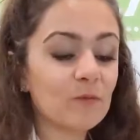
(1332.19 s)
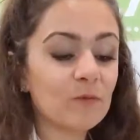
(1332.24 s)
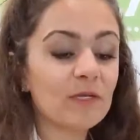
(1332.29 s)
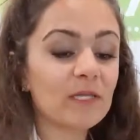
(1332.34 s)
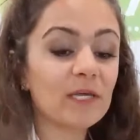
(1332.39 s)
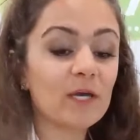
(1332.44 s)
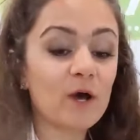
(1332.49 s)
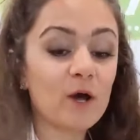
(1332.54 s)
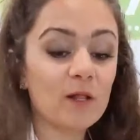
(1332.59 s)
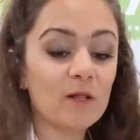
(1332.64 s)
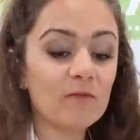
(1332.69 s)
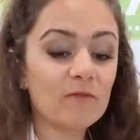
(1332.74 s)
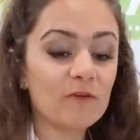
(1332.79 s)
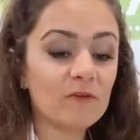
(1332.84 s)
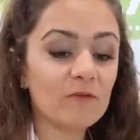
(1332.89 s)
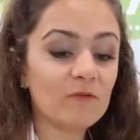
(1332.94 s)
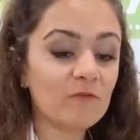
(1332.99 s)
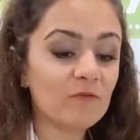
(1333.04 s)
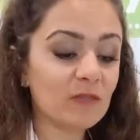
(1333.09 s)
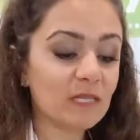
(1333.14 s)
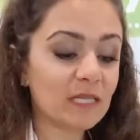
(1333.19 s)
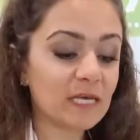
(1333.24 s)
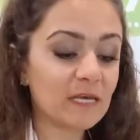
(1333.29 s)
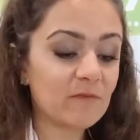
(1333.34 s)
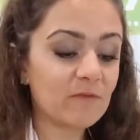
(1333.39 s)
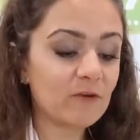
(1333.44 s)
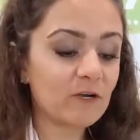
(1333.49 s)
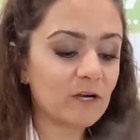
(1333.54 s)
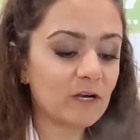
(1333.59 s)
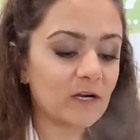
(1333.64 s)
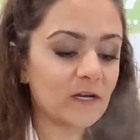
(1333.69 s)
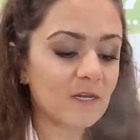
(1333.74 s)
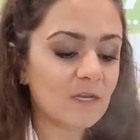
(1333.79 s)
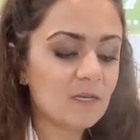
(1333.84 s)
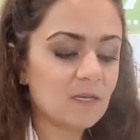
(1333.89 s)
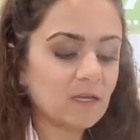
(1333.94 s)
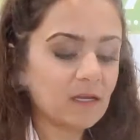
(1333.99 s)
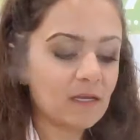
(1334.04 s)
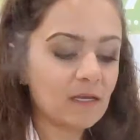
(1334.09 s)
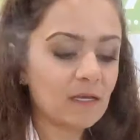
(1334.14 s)
Really, all of the flavor
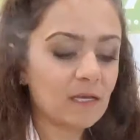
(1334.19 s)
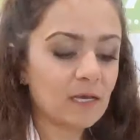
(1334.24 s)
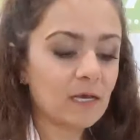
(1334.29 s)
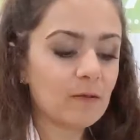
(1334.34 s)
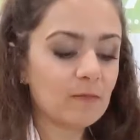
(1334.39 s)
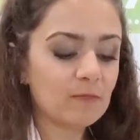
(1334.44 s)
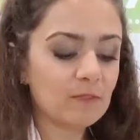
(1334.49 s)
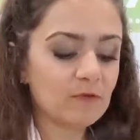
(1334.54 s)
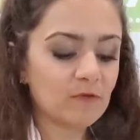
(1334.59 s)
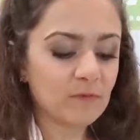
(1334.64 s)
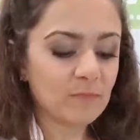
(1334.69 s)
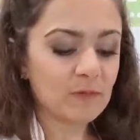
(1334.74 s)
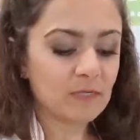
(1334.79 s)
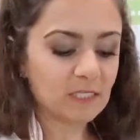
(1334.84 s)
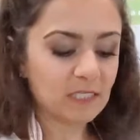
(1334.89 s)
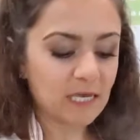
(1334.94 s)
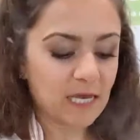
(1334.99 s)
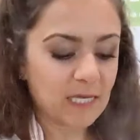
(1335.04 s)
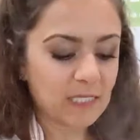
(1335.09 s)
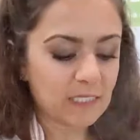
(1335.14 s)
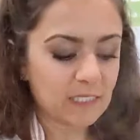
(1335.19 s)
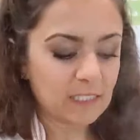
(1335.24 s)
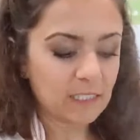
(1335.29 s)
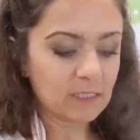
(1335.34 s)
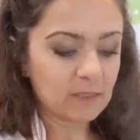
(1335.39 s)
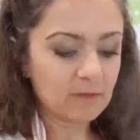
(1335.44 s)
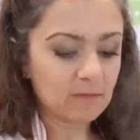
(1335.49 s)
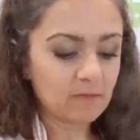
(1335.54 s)
comes from the zest.